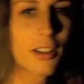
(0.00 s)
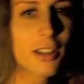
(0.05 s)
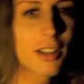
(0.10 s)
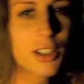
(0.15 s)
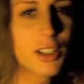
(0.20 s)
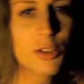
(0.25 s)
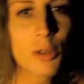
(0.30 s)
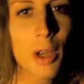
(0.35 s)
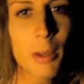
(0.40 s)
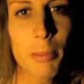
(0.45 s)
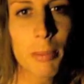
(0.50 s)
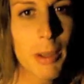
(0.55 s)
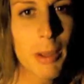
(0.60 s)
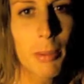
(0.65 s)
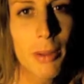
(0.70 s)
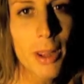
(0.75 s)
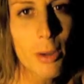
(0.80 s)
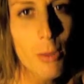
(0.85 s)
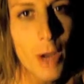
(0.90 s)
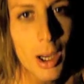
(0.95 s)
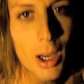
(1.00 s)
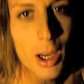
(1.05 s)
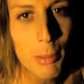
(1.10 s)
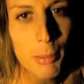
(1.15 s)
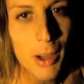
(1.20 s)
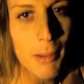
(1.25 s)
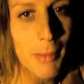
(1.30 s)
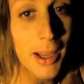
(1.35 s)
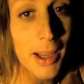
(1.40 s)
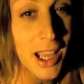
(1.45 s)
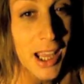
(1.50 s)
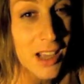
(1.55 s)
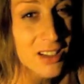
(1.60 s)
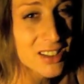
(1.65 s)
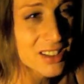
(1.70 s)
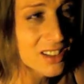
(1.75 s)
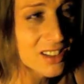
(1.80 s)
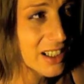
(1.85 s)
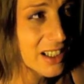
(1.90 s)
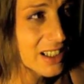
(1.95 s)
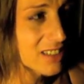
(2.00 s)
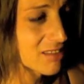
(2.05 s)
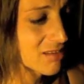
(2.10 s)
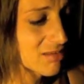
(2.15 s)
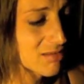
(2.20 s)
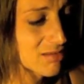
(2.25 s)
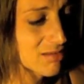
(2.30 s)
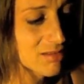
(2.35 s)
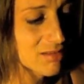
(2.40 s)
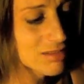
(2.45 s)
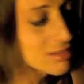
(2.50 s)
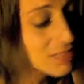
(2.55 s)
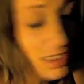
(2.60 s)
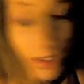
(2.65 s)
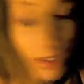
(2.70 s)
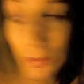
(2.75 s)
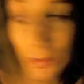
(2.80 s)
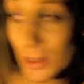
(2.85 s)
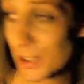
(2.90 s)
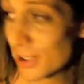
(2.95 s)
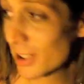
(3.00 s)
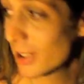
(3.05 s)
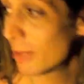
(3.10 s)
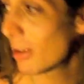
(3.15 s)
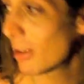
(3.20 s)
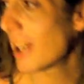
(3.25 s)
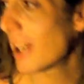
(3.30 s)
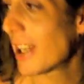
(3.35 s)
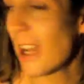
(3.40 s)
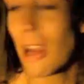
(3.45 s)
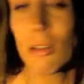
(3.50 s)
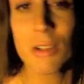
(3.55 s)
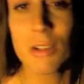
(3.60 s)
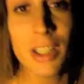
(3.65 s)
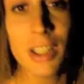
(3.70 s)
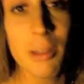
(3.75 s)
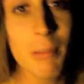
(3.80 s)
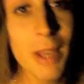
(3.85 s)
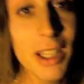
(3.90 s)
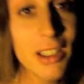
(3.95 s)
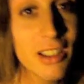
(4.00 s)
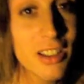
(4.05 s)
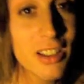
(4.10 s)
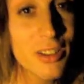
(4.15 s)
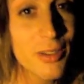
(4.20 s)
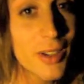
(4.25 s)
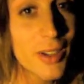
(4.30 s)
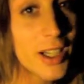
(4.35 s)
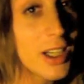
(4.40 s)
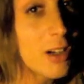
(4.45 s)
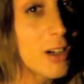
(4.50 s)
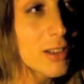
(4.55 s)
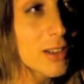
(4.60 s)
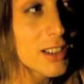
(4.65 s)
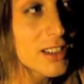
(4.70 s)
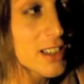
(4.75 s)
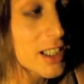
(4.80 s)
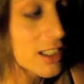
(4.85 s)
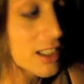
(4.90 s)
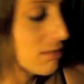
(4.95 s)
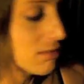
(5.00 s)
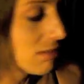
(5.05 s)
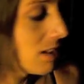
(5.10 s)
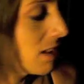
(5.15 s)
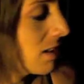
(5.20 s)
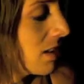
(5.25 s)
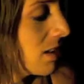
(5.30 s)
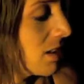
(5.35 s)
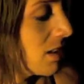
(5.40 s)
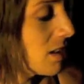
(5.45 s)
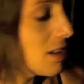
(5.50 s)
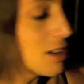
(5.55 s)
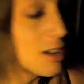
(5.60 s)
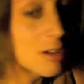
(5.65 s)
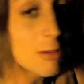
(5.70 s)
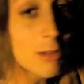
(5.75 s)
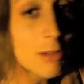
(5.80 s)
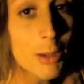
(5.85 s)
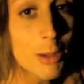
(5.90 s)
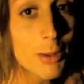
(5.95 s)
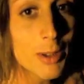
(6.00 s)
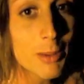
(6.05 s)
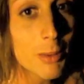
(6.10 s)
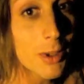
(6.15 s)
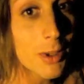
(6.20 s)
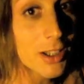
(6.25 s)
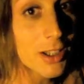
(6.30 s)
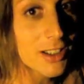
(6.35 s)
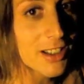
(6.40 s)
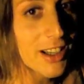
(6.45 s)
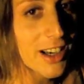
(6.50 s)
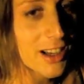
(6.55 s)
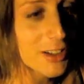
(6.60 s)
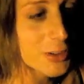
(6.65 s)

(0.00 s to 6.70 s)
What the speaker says: all these drunk people that walk by my house, like, especially right now, because I'm making this video, and it's like, right when the bar's let out.